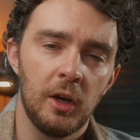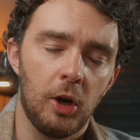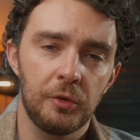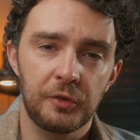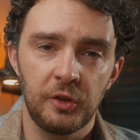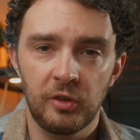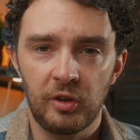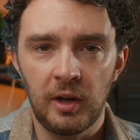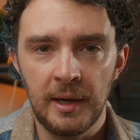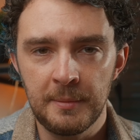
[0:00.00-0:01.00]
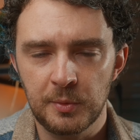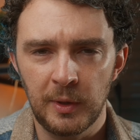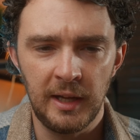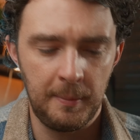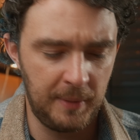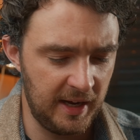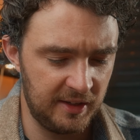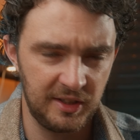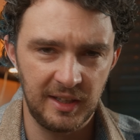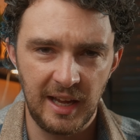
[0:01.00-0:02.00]
Oftentimes when they're
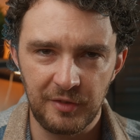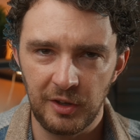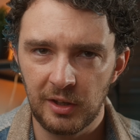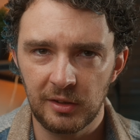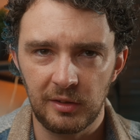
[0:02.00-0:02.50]
paired together,